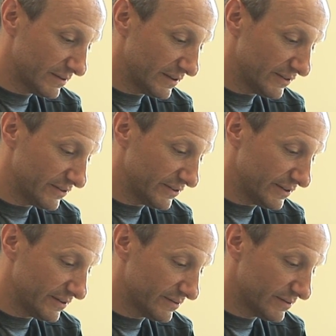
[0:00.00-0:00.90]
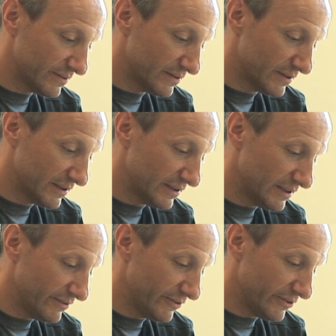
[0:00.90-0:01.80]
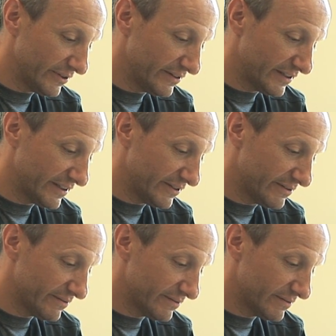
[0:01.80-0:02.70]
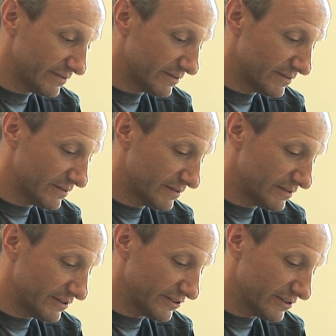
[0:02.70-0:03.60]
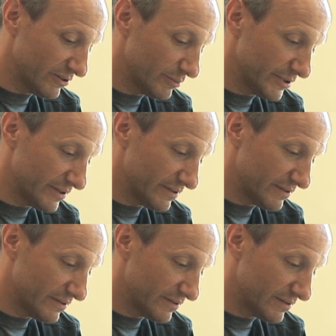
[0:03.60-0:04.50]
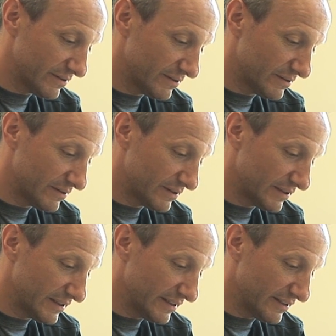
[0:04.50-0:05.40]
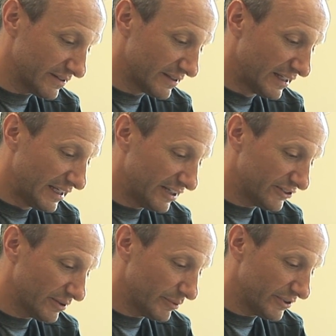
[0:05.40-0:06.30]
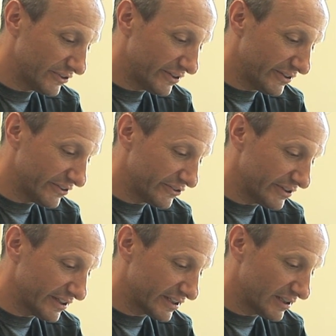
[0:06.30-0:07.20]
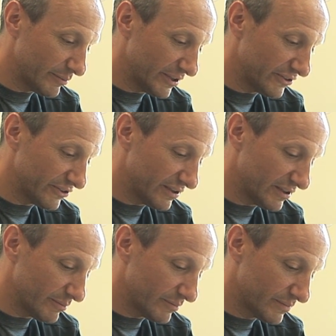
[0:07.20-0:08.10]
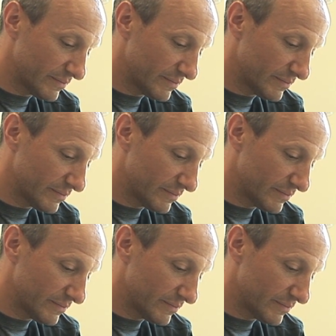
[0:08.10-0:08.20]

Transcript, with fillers: Let's see. You feel anything here? Just a little bit. Yeah. And some of these areas are not going to be as numb.